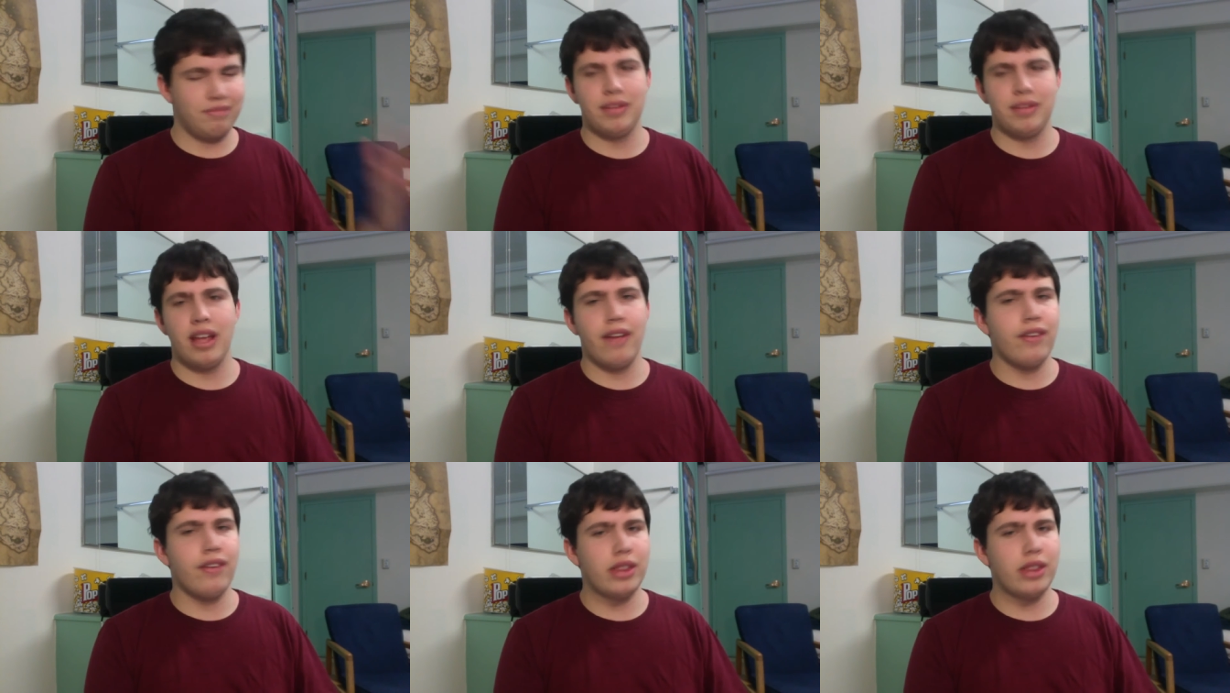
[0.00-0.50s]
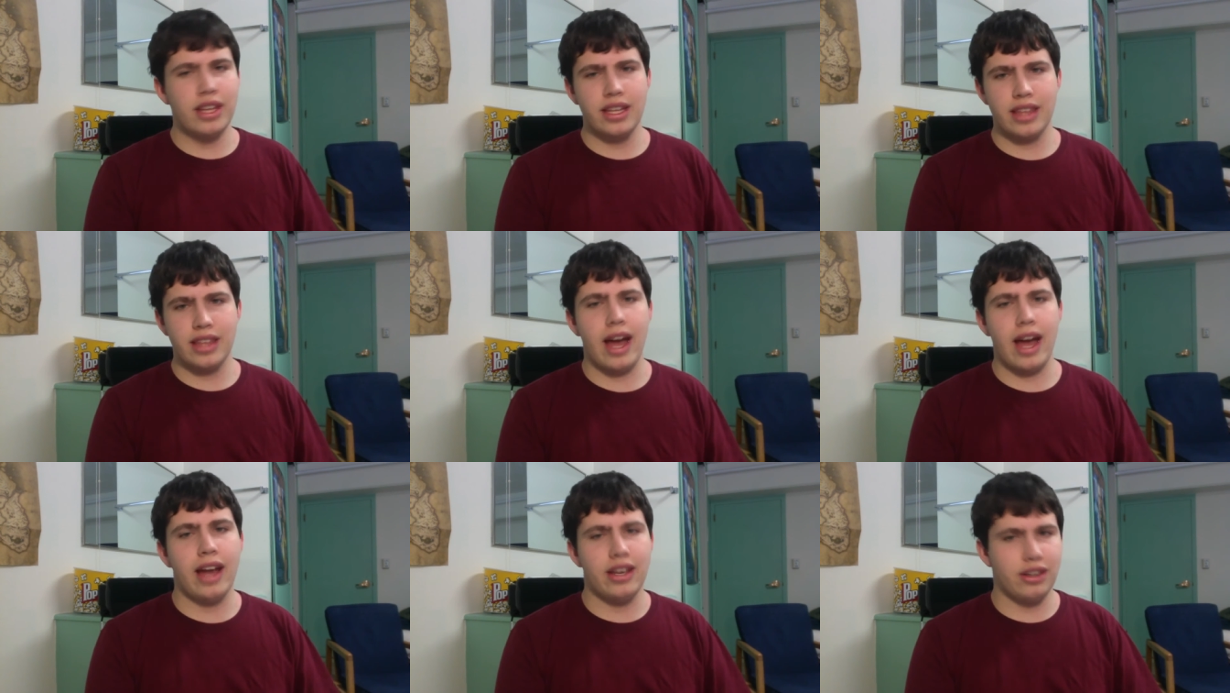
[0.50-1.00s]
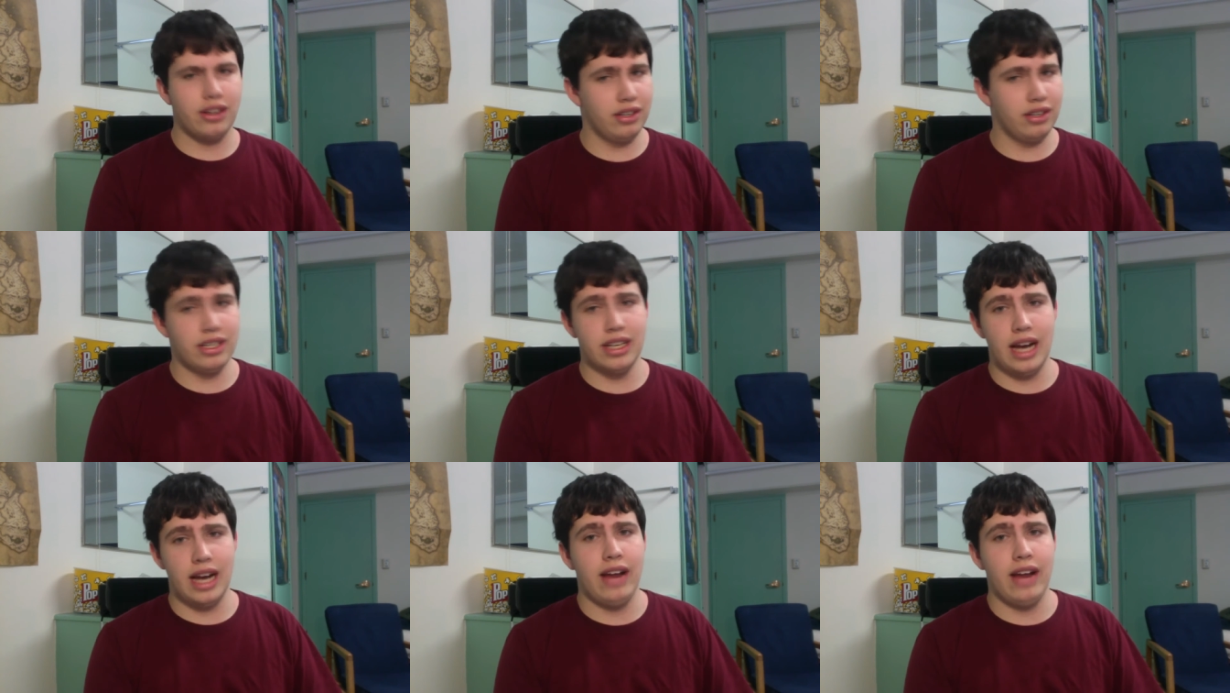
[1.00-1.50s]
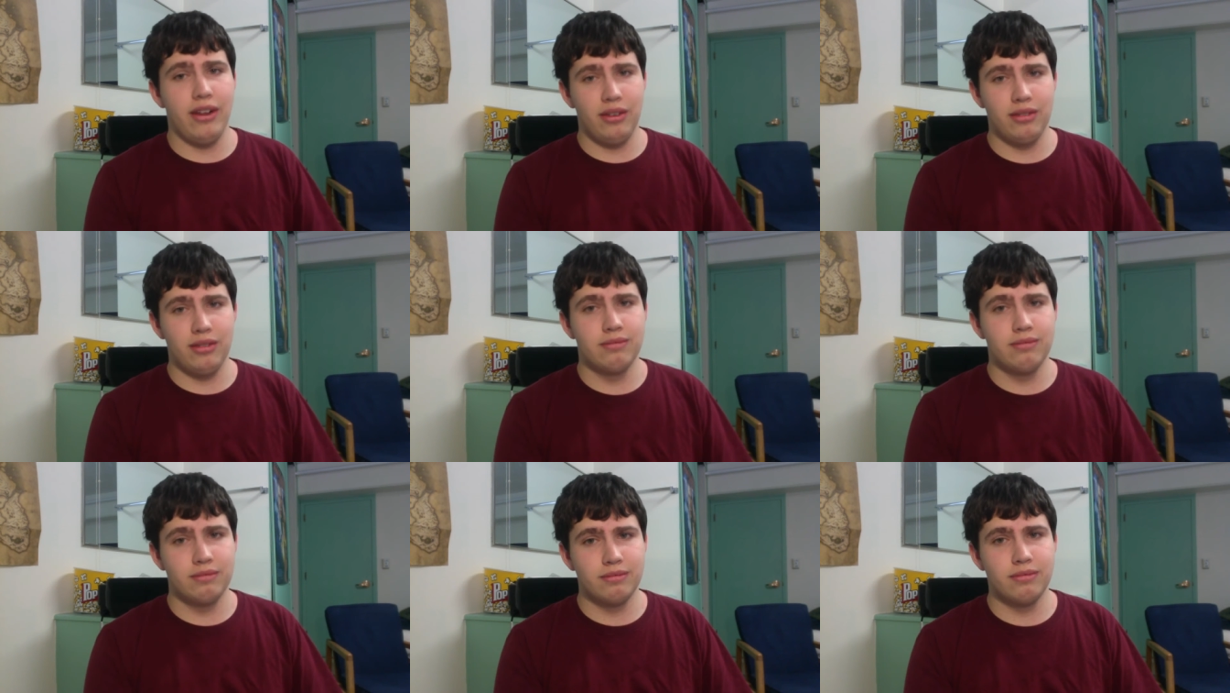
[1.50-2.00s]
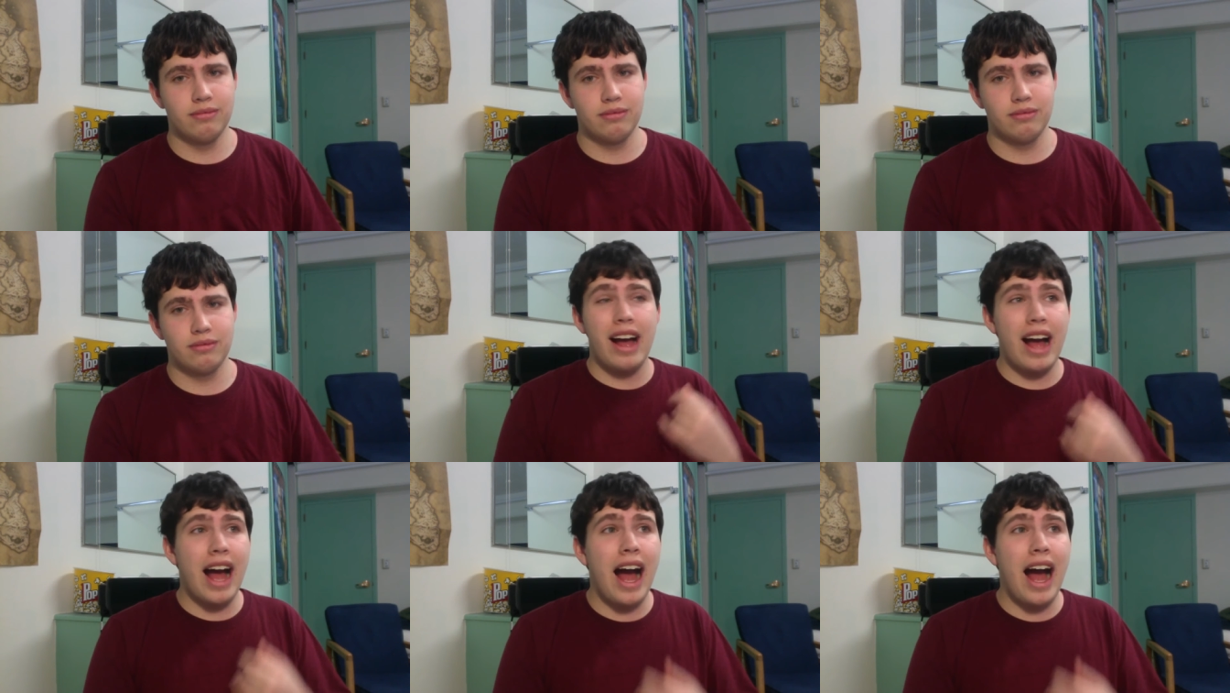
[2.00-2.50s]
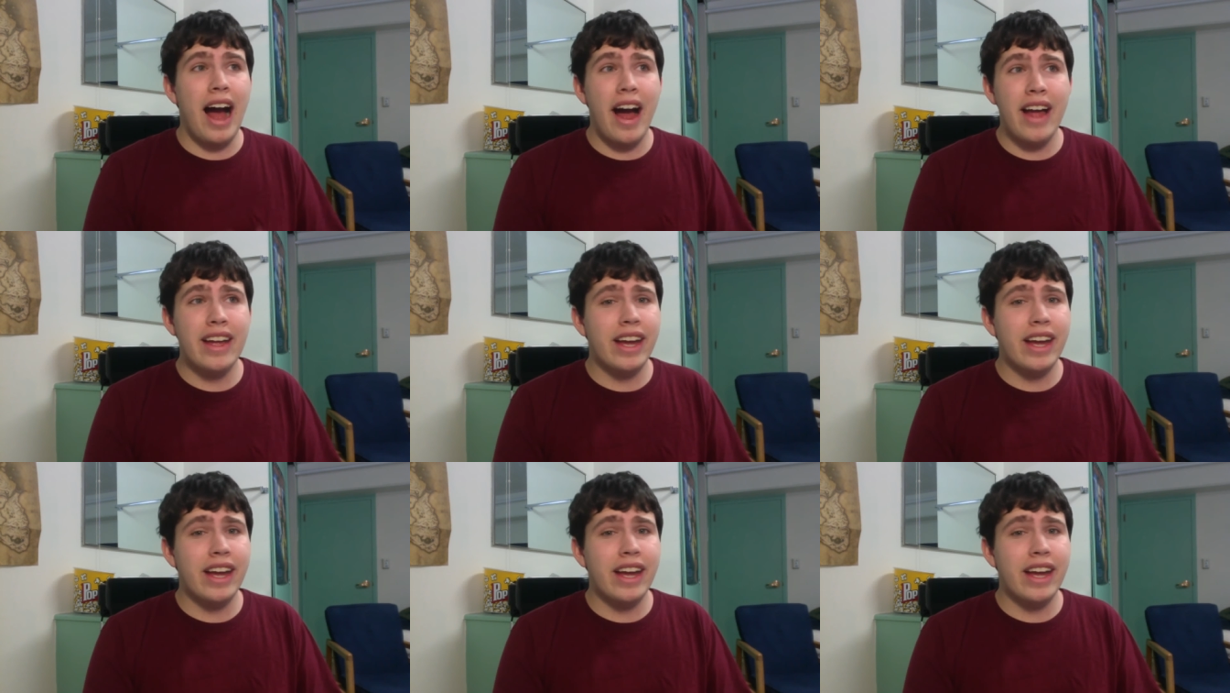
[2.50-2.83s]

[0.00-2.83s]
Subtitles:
If you think that, you're in denial. I